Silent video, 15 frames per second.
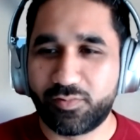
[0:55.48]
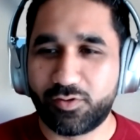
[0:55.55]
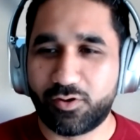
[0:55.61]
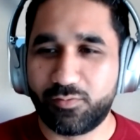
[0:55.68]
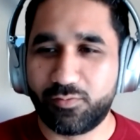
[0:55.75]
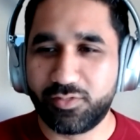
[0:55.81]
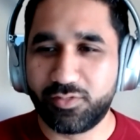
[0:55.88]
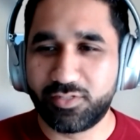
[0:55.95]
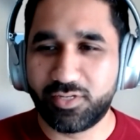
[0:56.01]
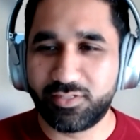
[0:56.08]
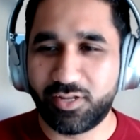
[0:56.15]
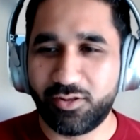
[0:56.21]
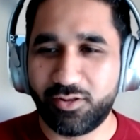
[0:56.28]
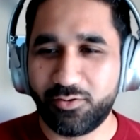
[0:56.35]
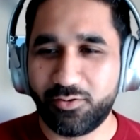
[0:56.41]
Tommy says
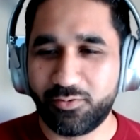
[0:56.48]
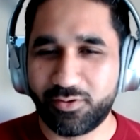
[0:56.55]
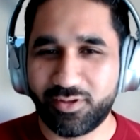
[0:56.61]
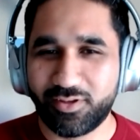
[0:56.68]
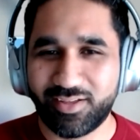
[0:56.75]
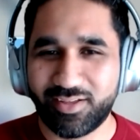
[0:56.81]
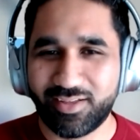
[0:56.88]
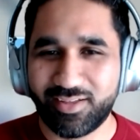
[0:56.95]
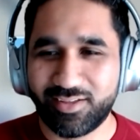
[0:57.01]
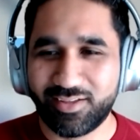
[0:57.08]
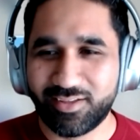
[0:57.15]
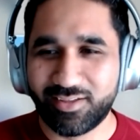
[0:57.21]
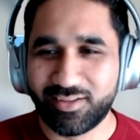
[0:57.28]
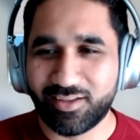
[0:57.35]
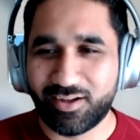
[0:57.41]
hello.
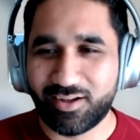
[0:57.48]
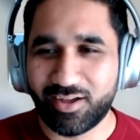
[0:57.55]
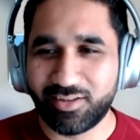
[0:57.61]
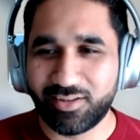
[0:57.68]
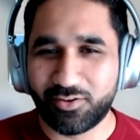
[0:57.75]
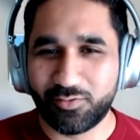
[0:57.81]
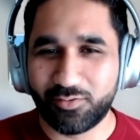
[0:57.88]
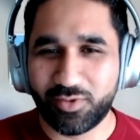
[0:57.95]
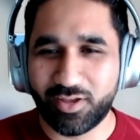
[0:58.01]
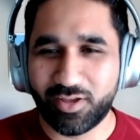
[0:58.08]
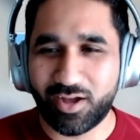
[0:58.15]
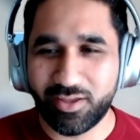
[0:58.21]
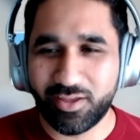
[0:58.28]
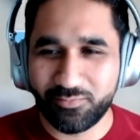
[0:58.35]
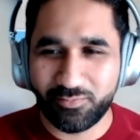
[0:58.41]
Hi, Tommy.
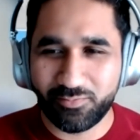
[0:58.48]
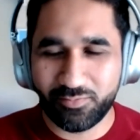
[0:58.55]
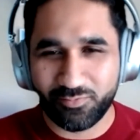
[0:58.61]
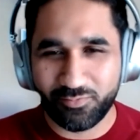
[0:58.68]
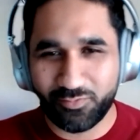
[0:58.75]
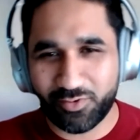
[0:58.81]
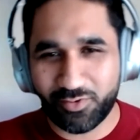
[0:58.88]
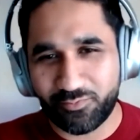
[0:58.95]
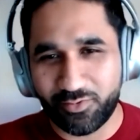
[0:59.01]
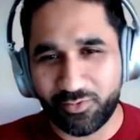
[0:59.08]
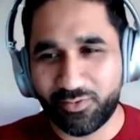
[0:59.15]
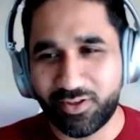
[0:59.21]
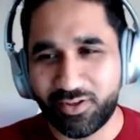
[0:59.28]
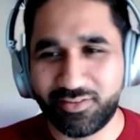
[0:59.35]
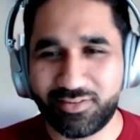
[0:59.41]
I'm for
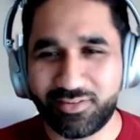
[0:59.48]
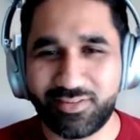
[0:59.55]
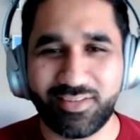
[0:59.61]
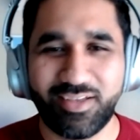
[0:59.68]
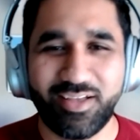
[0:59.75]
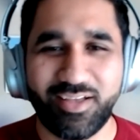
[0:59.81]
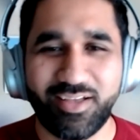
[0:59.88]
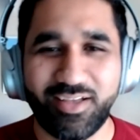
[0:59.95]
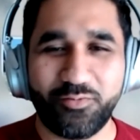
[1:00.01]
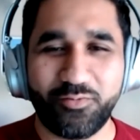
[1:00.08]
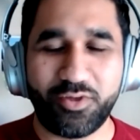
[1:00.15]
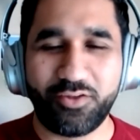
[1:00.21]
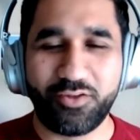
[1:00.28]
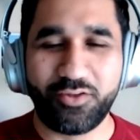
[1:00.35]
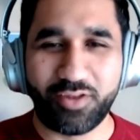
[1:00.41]
everyone's
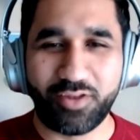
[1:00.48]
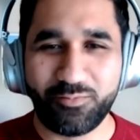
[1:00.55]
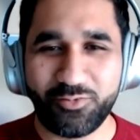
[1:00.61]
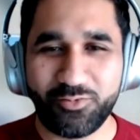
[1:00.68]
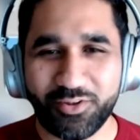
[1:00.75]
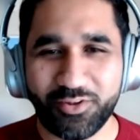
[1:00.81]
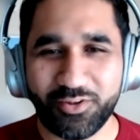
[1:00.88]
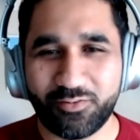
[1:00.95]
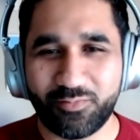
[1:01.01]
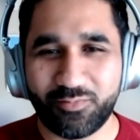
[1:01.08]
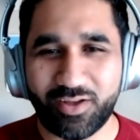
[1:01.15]
benefit. I'm joining from